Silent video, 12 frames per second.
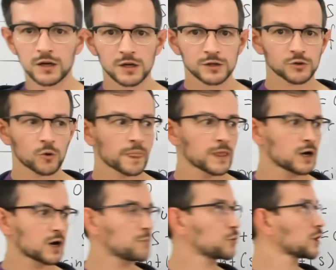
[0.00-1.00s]
So
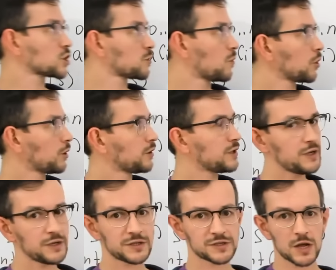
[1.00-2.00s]
computational model,
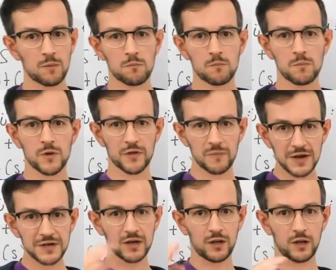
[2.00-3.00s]
it is a
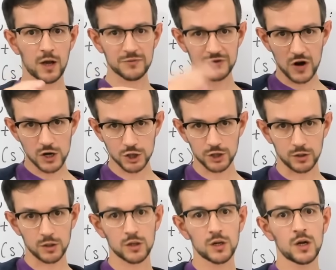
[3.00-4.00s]
mathematical
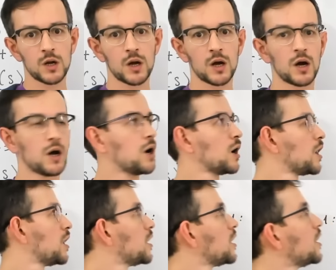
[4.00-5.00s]
abstraction
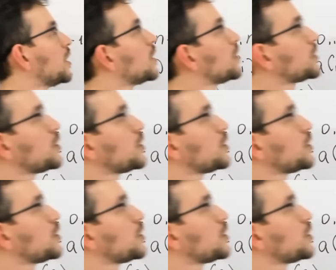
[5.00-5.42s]
that